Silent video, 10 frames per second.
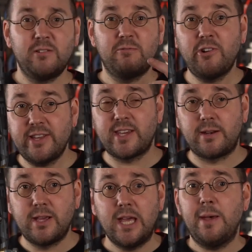Right
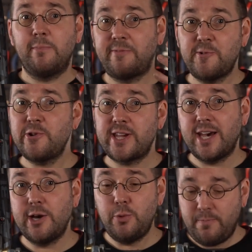then, before I
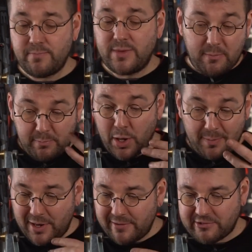go,
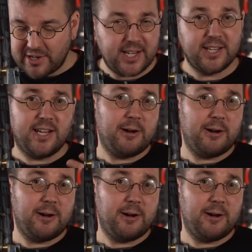pop over here.